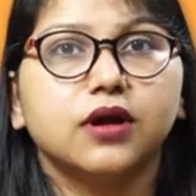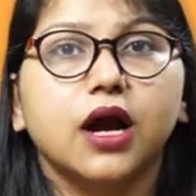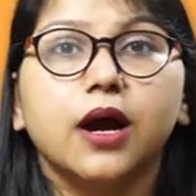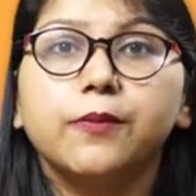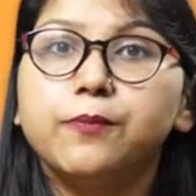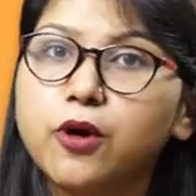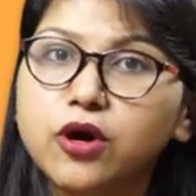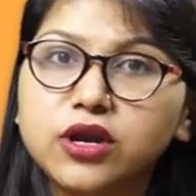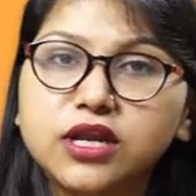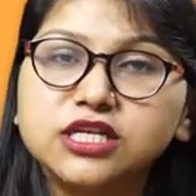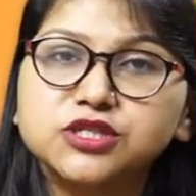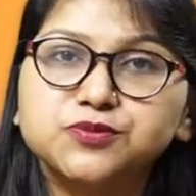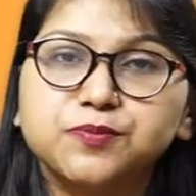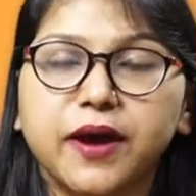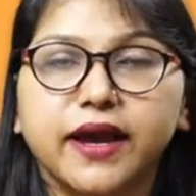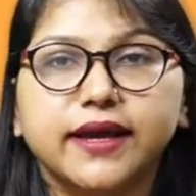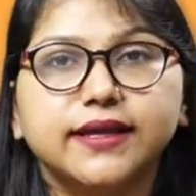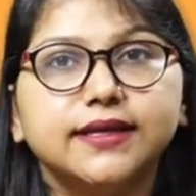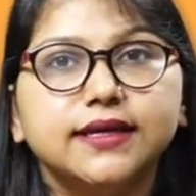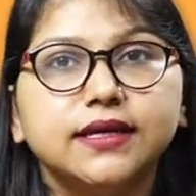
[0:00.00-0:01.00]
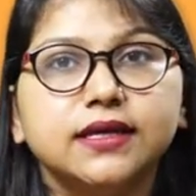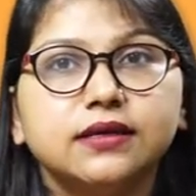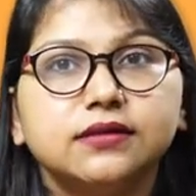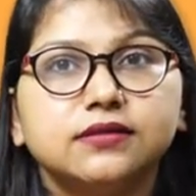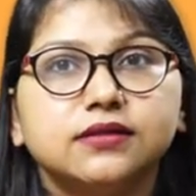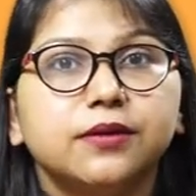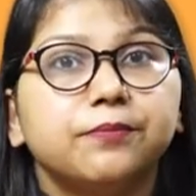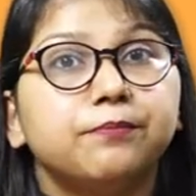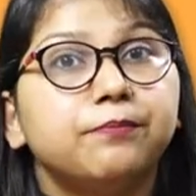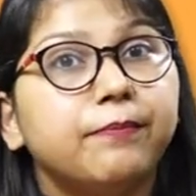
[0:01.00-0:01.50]
Upon expiry,
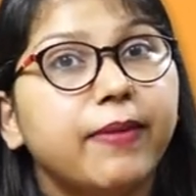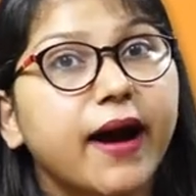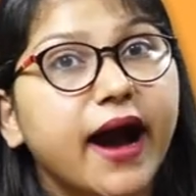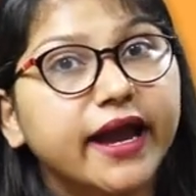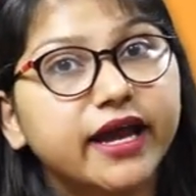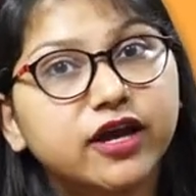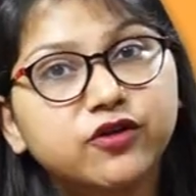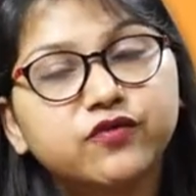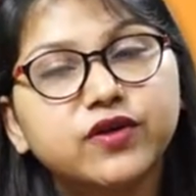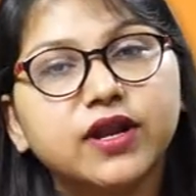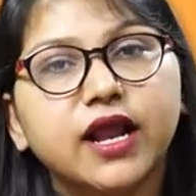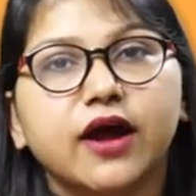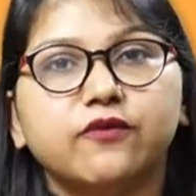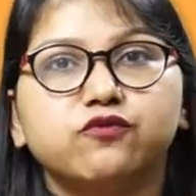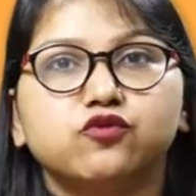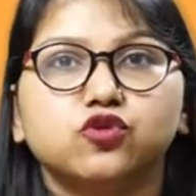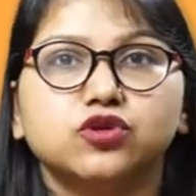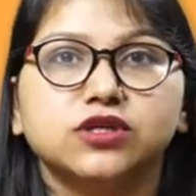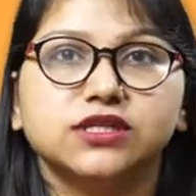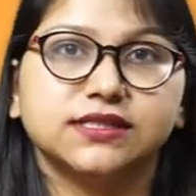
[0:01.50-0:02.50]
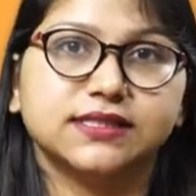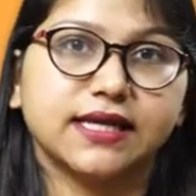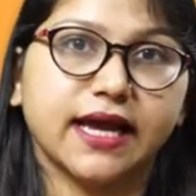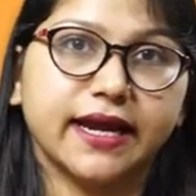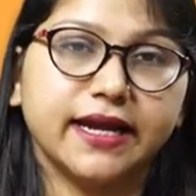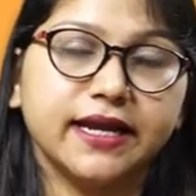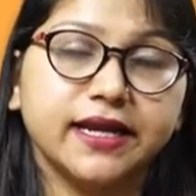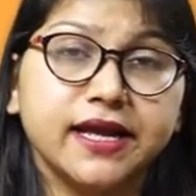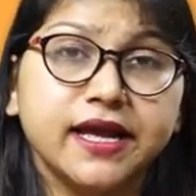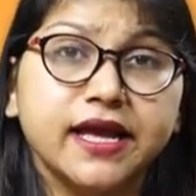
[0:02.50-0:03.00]
the buyer will have to
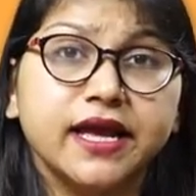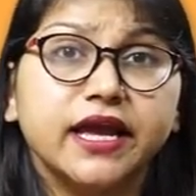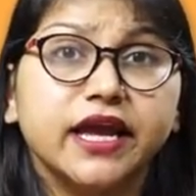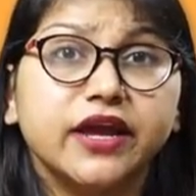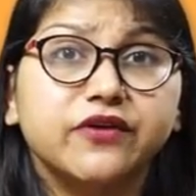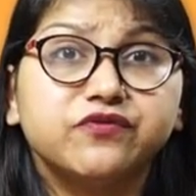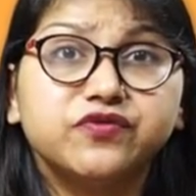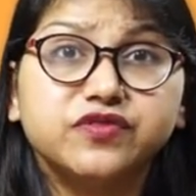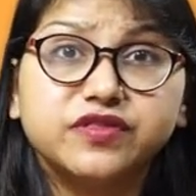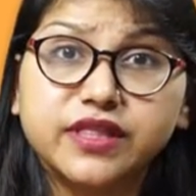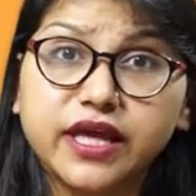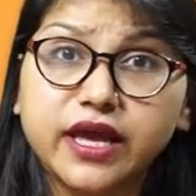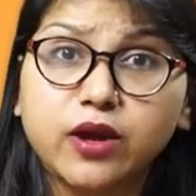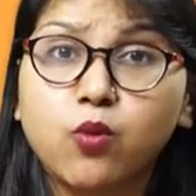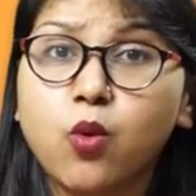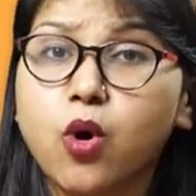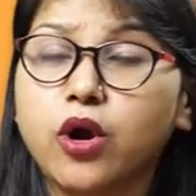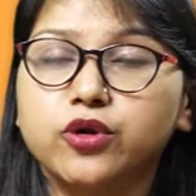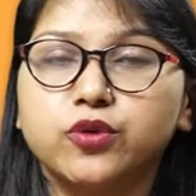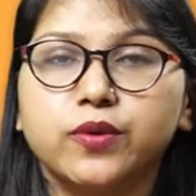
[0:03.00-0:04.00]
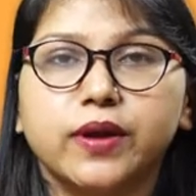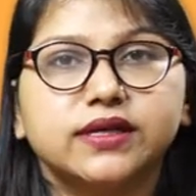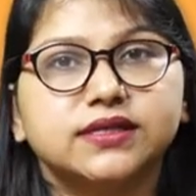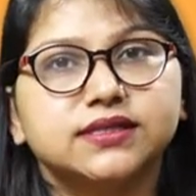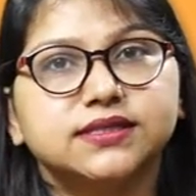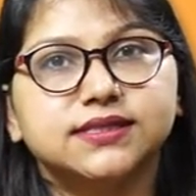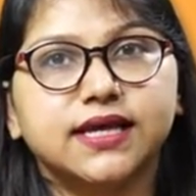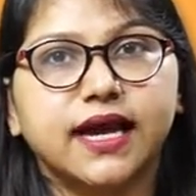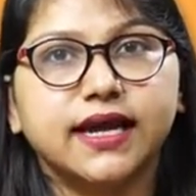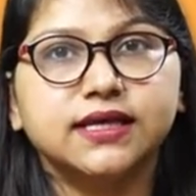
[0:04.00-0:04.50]
decide if they want to
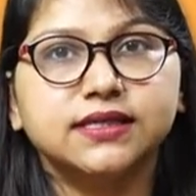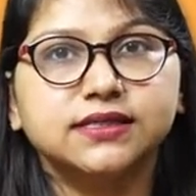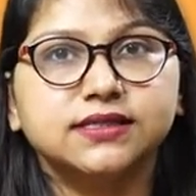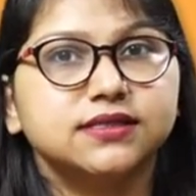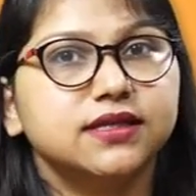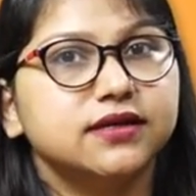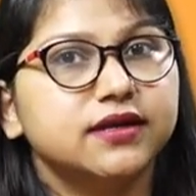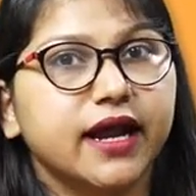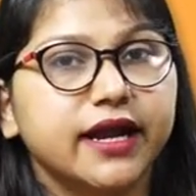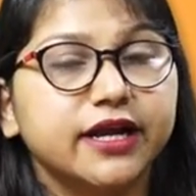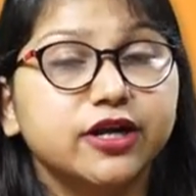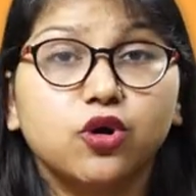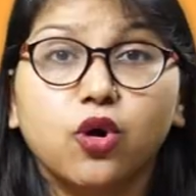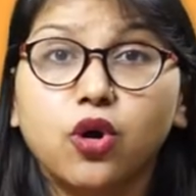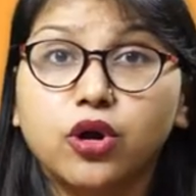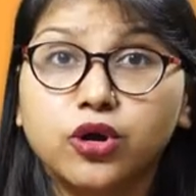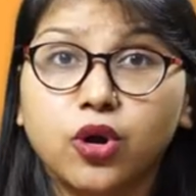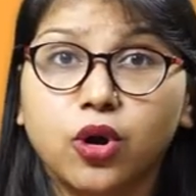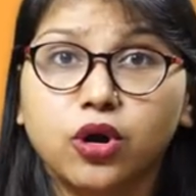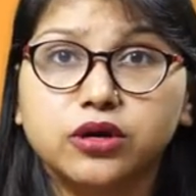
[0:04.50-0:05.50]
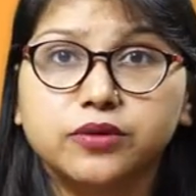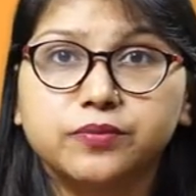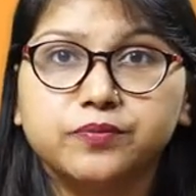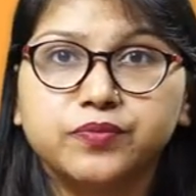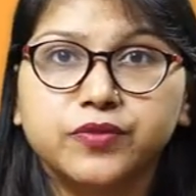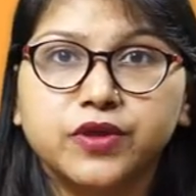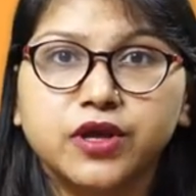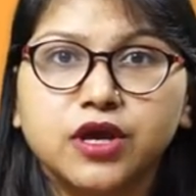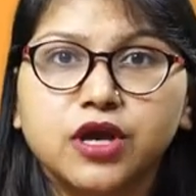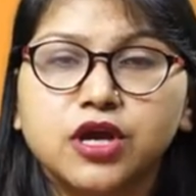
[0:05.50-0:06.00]
exercise the right or not
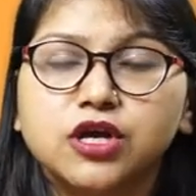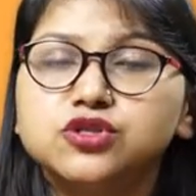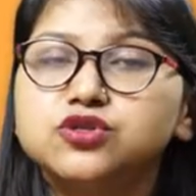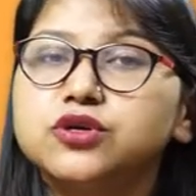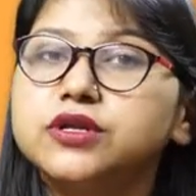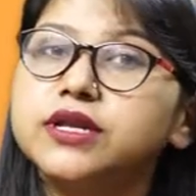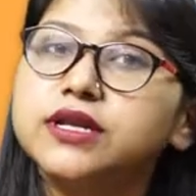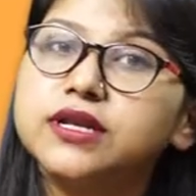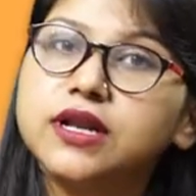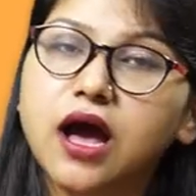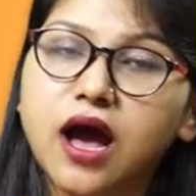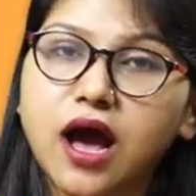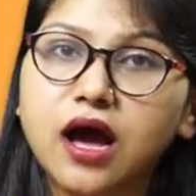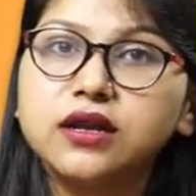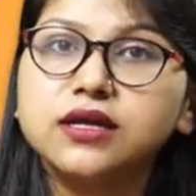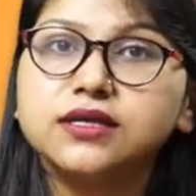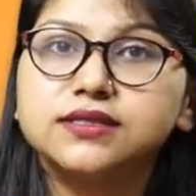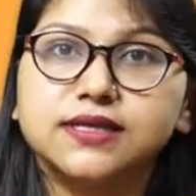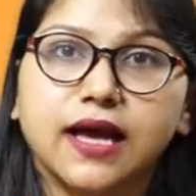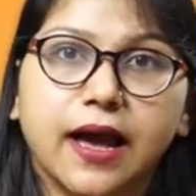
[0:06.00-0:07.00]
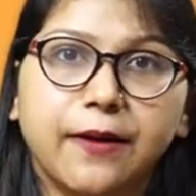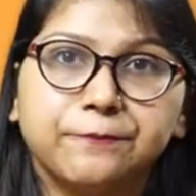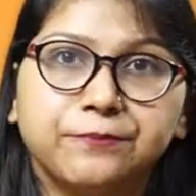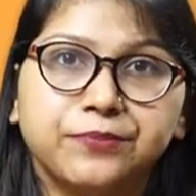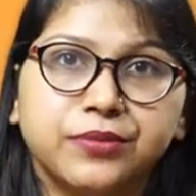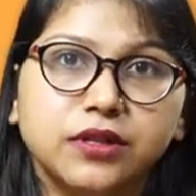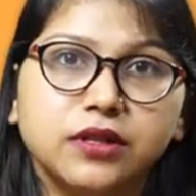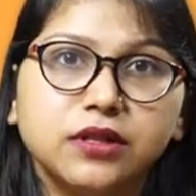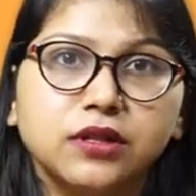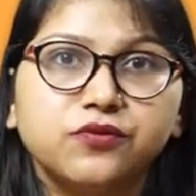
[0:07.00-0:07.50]
so in our
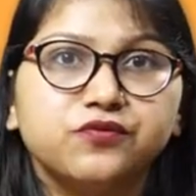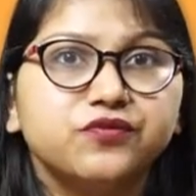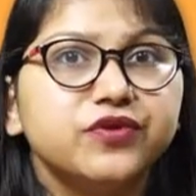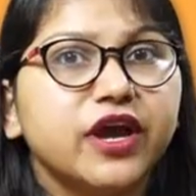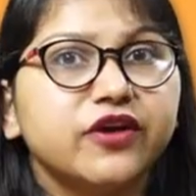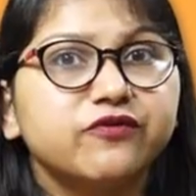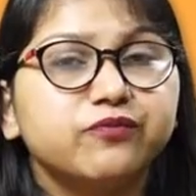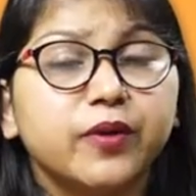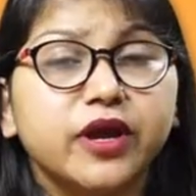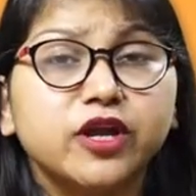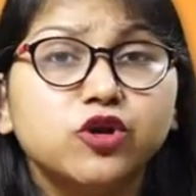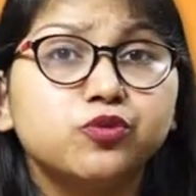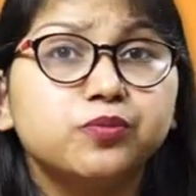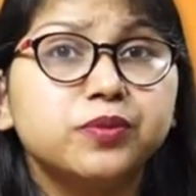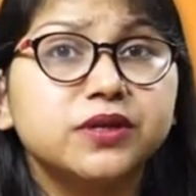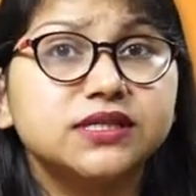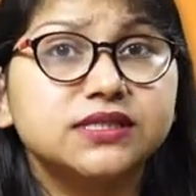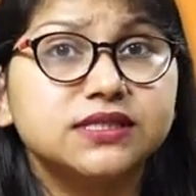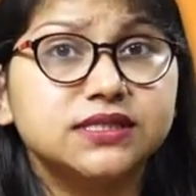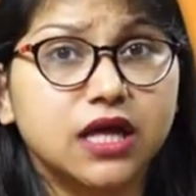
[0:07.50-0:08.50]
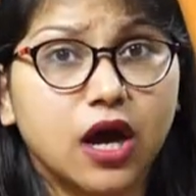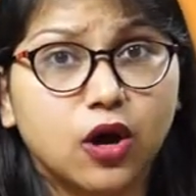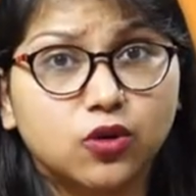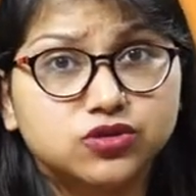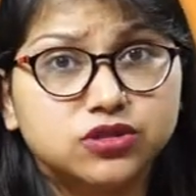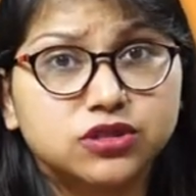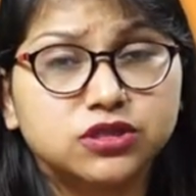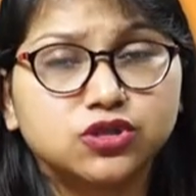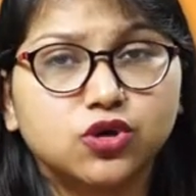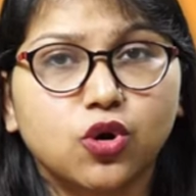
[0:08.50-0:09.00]
example, we have paid rupees
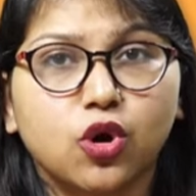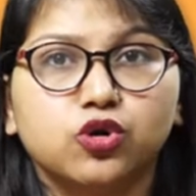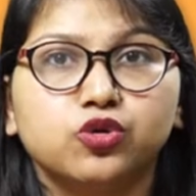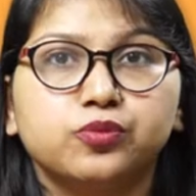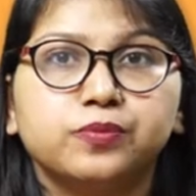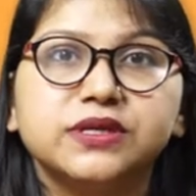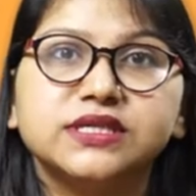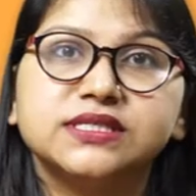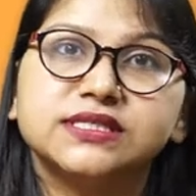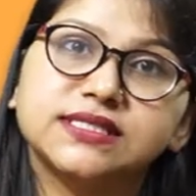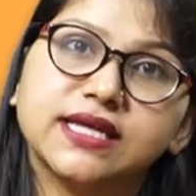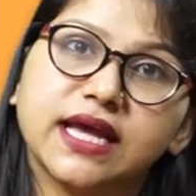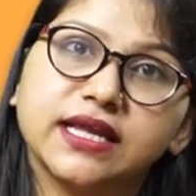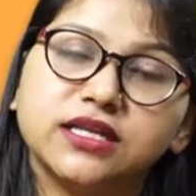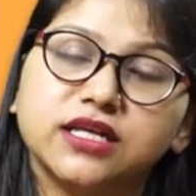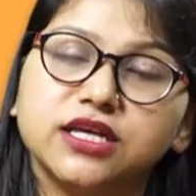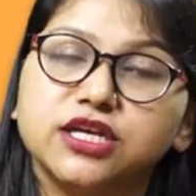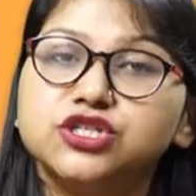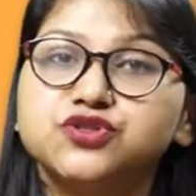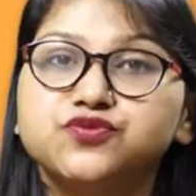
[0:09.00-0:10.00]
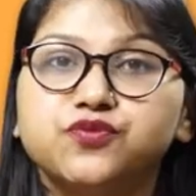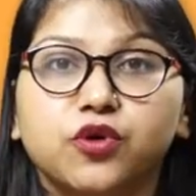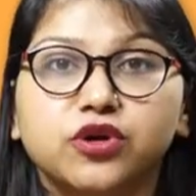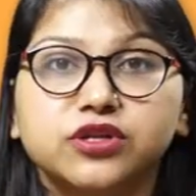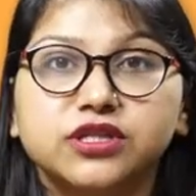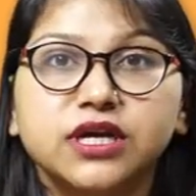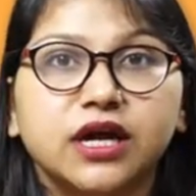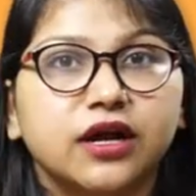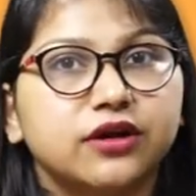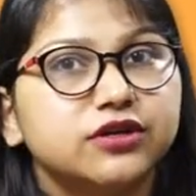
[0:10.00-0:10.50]
1000 or rupees 10 each for
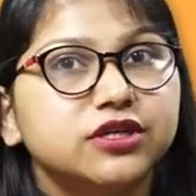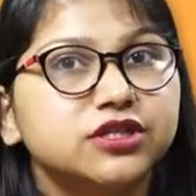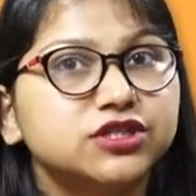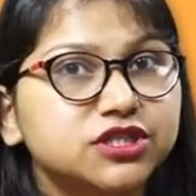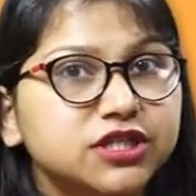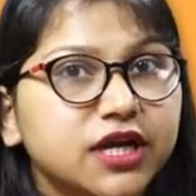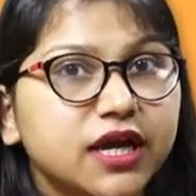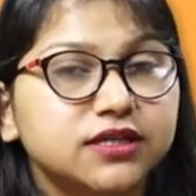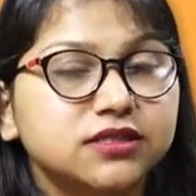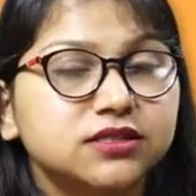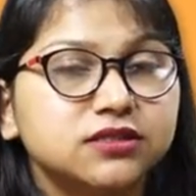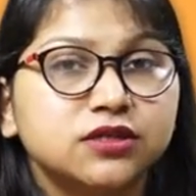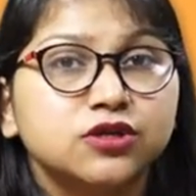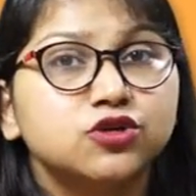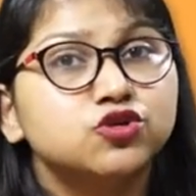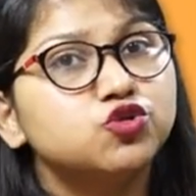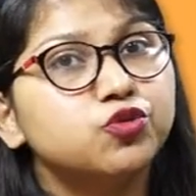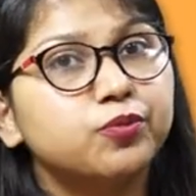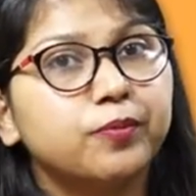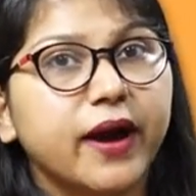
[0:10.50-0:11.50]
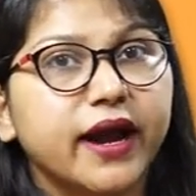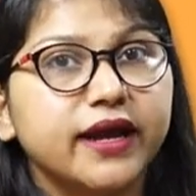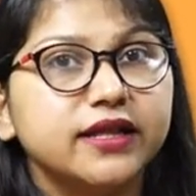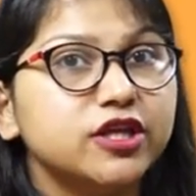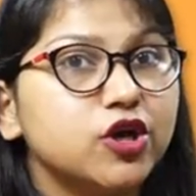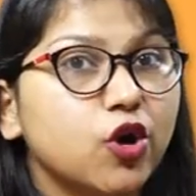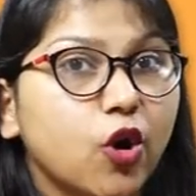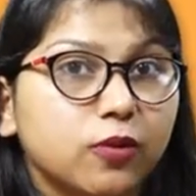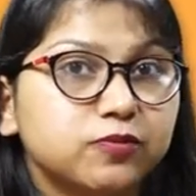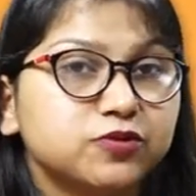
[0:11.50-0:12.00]
the 100 shares to buy
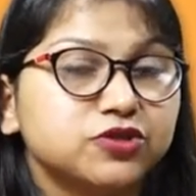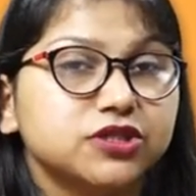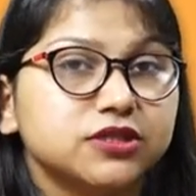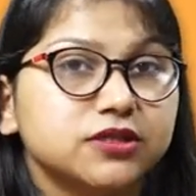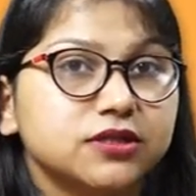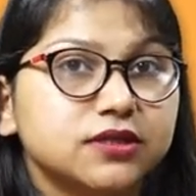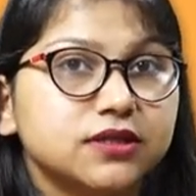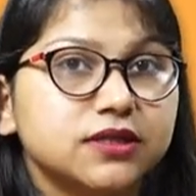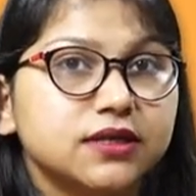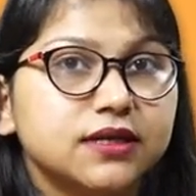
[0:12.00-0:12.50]
the option.